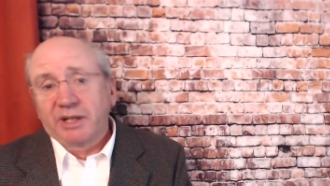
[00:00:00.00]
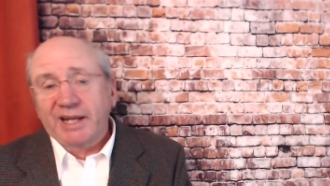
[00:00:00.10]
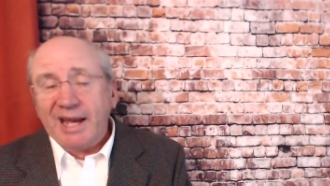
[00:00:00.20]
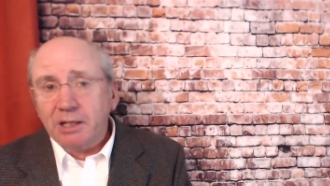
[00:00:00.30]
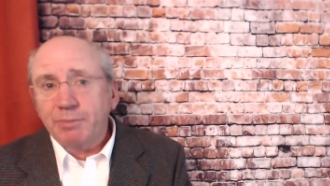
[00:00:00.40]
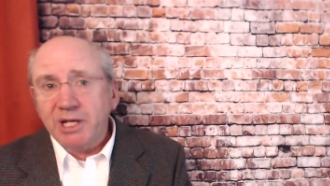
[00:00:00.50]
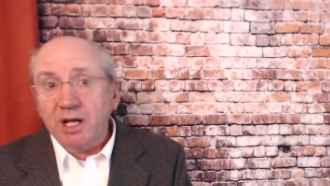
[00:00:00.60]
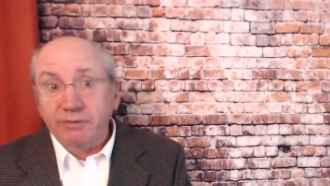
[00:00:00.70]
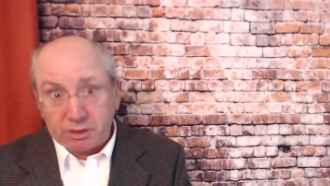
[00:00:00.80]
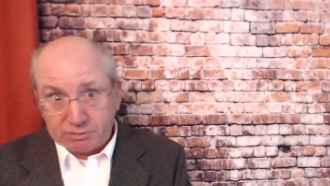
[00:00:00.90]
canopy
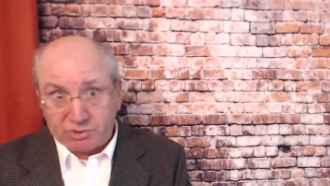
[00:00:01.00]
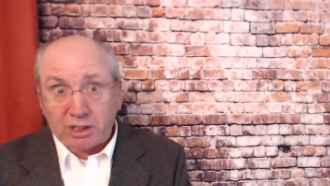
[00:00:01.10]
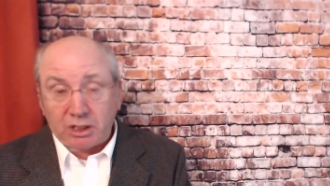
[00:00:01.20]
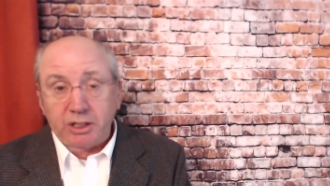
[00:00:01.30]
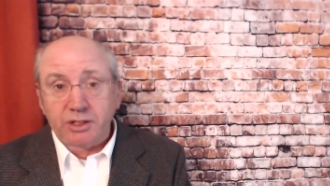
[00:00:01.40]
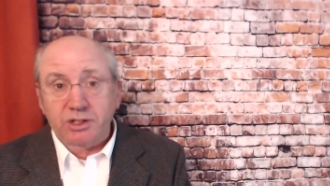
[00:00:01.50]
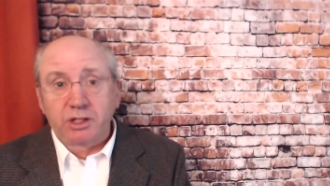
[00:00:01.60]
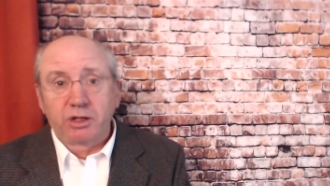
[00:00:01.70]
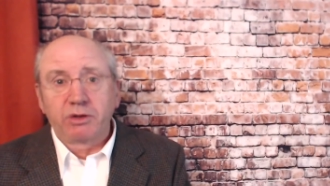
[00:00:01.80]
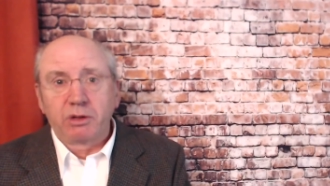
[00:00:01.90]
cover, sunlight, you
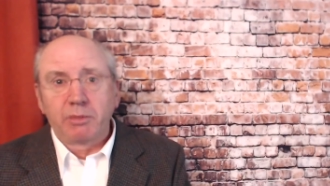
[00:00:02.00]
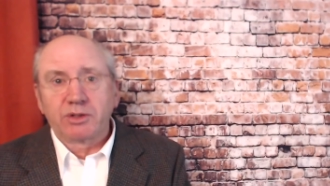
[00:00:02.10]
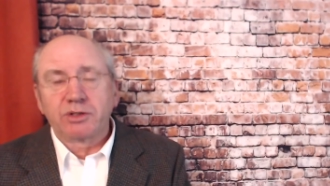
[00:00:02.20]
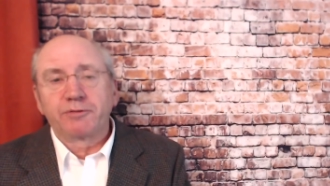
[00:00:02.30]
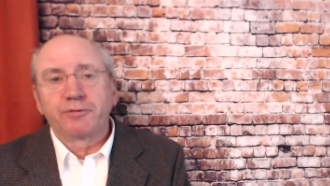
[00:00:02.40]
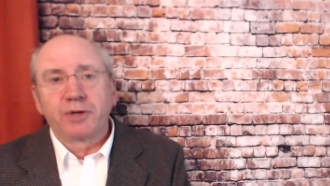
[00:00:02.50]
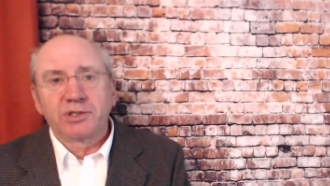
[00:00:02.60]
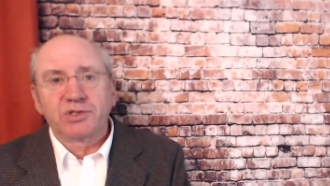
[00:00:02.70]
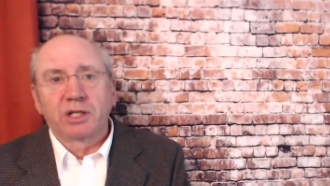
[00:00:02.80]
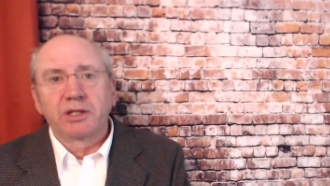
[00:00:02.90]
know, the amount of uh,
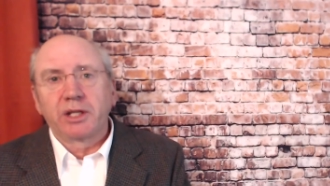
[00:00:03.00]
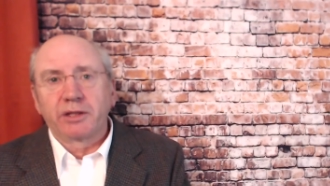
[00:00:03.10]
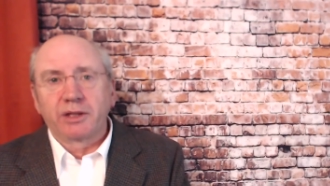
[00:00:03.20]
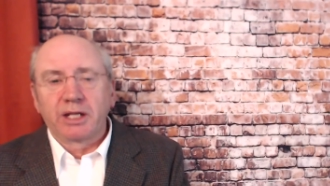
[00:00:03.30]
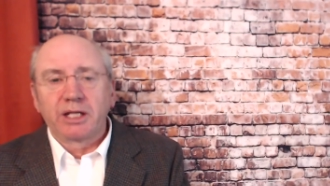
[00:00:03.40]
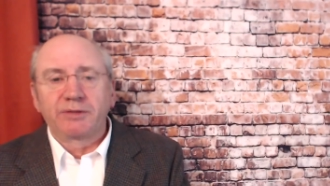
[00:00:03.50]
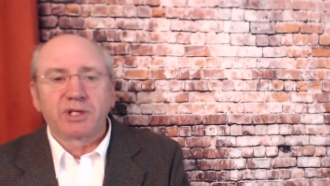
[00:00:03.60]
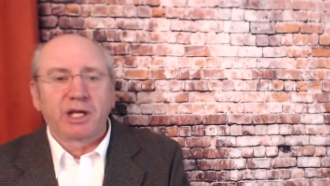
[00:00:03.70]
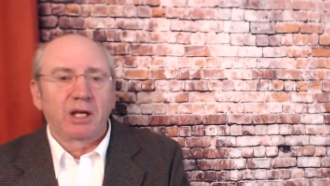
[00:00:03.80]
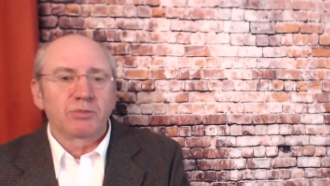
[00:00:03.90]
sun that the leaves are
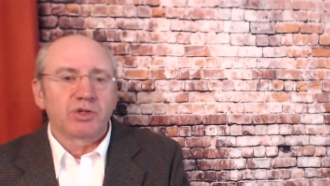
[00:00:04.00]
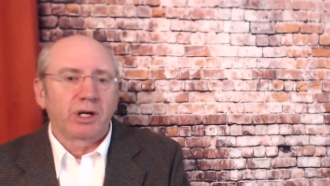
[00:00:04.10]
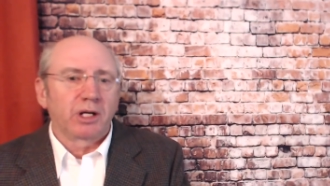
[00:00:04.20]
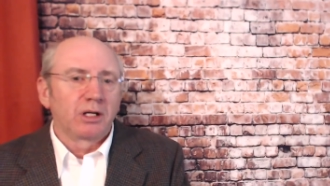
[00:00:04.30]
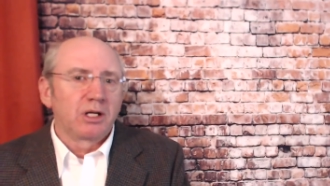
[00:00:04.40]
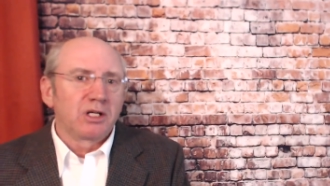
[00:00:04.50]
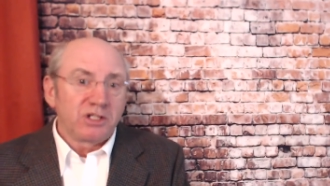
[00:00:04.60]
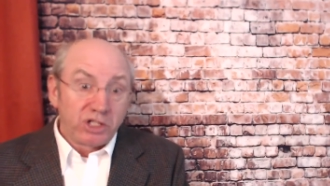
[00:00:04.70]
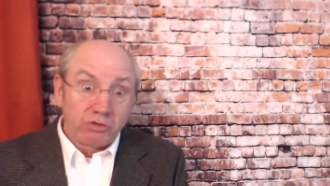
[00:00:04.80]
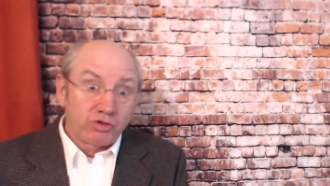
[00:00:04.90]
capturing,
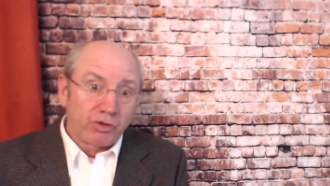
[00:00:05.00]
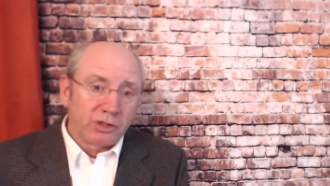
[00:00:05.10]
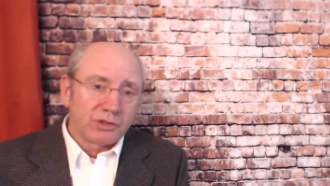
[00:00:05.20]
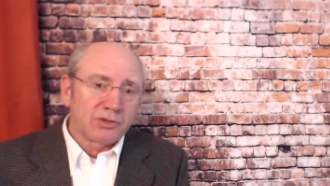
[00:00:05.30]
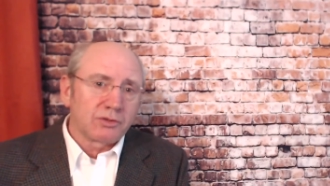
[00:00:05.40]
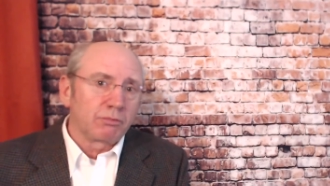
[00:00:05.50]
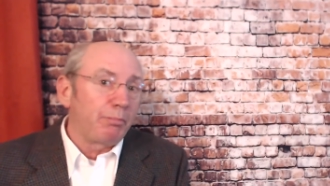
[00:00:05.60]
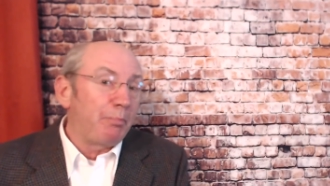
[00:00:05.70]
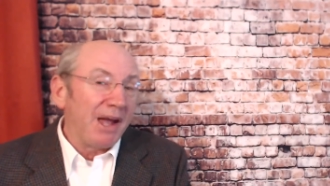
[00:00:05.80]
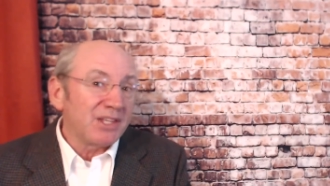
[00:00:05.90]
nutrients,
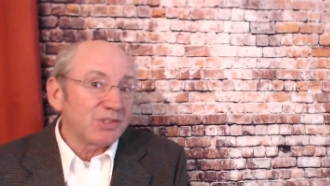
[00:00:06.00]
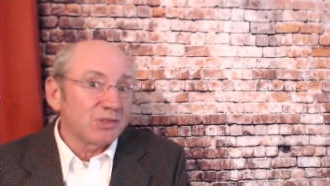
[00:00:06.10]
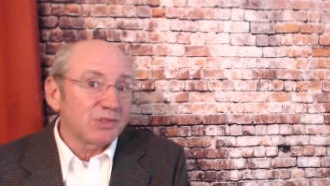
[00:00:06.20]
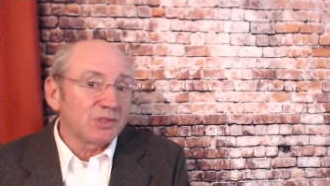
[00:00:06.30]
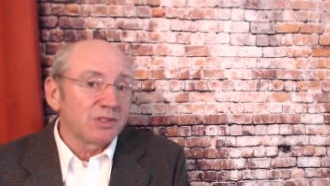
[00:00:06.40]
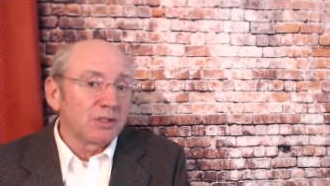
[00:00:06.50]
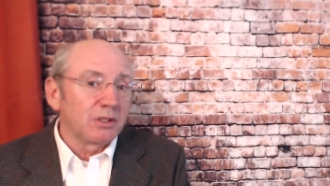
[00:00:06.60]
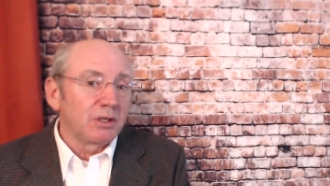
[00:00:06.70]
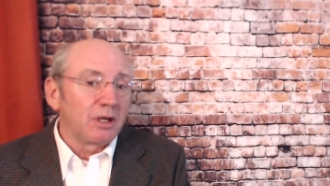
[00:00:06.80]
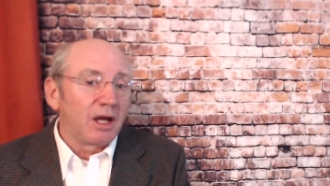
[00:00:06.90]
pests,
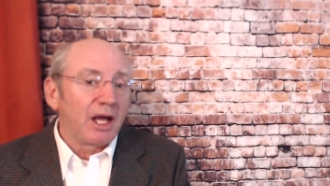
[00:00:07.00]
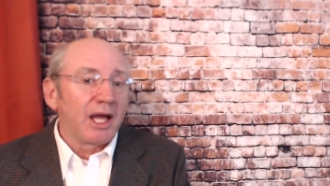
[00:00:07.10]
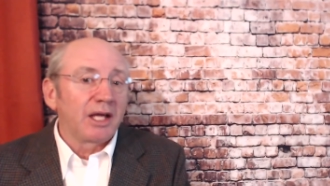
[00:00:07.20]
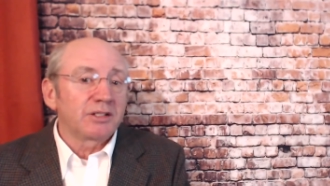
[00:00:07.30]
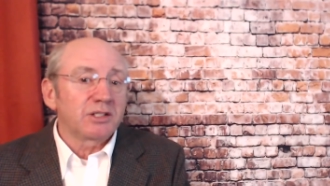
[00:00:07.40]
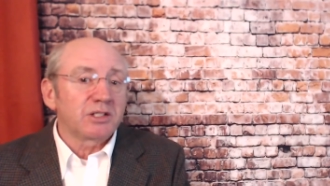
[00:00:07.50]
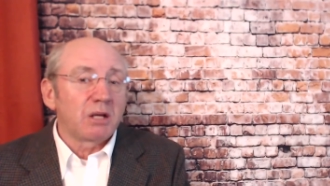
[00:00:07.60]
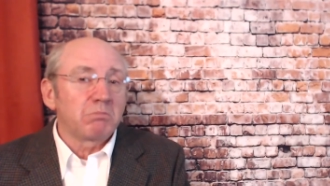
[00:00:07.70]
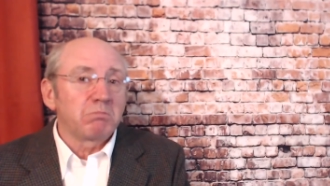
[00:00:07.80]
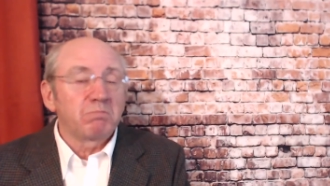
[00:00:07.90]
and
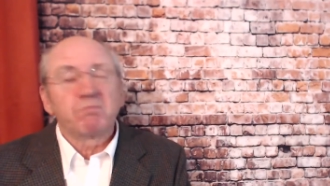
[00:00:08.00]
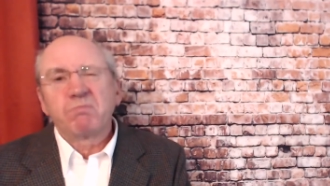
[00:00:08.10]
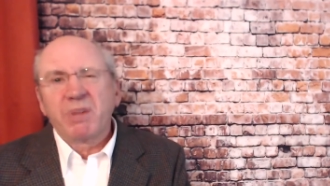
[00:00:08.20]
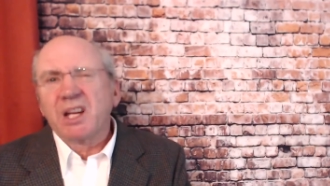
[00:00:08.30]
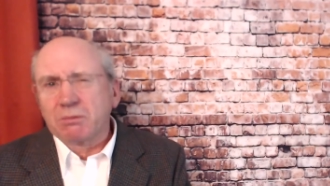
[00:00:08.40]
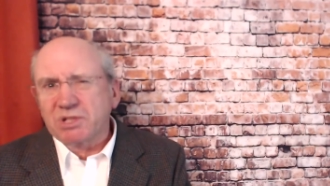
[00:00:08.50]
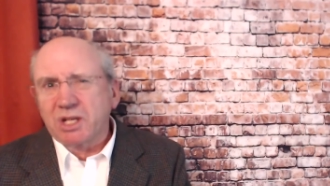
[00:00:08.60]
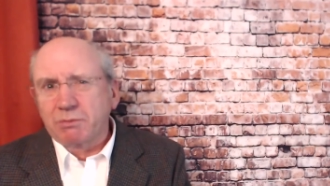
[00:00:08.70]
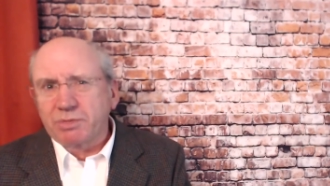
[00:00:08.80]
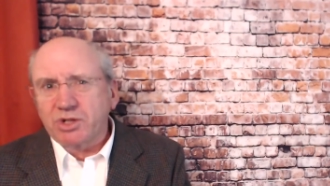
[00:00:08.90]
um, perhaps
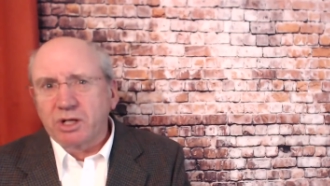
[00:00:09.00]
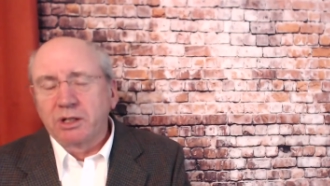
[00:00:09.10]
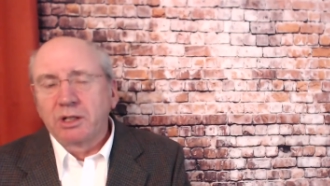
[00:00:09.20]
temperature.